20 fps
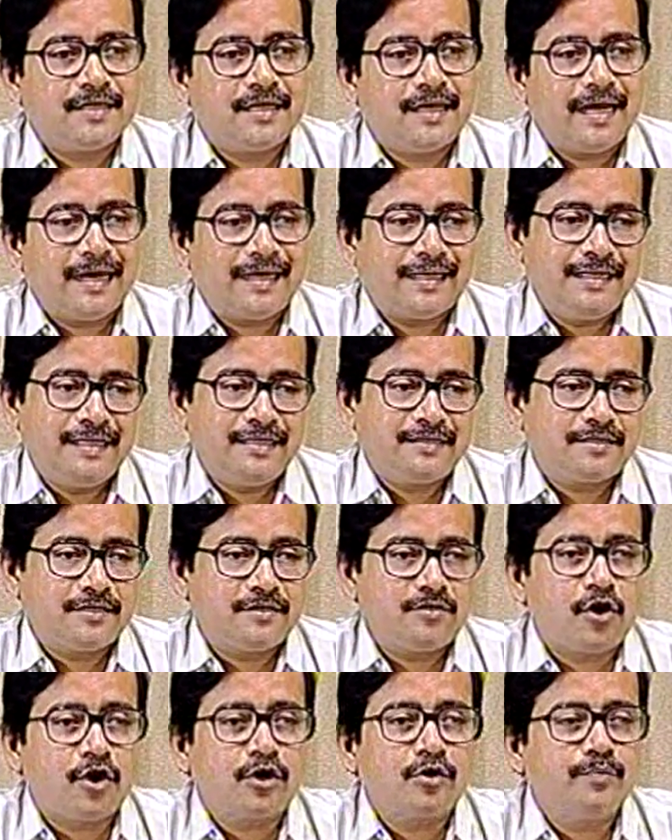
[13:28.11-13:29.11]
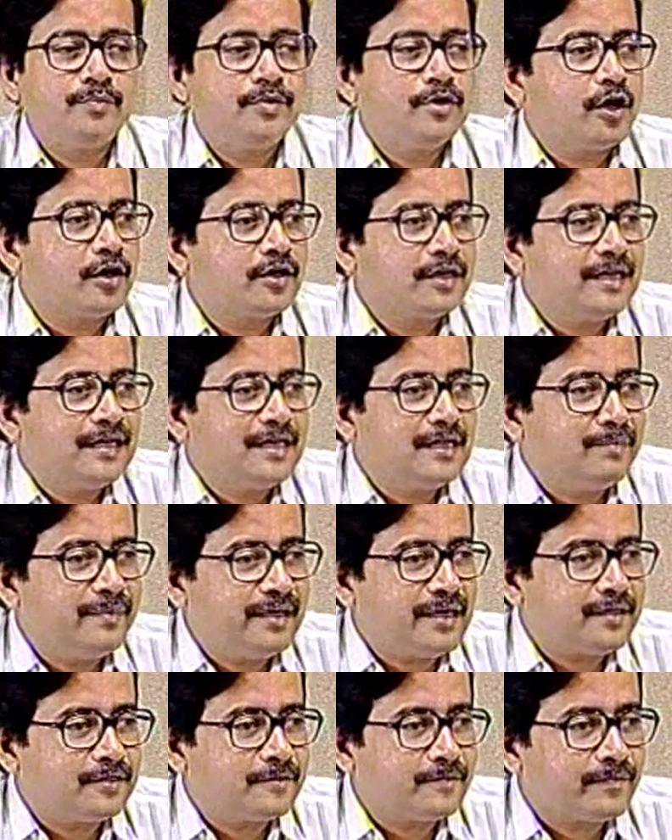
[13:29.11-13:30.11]
at least not beyond a
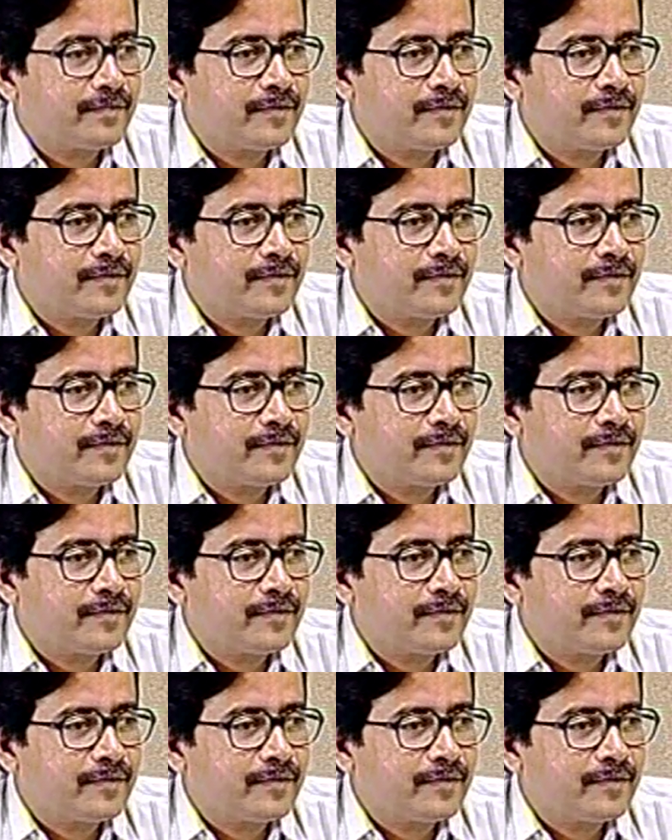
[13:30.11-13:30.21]
limit,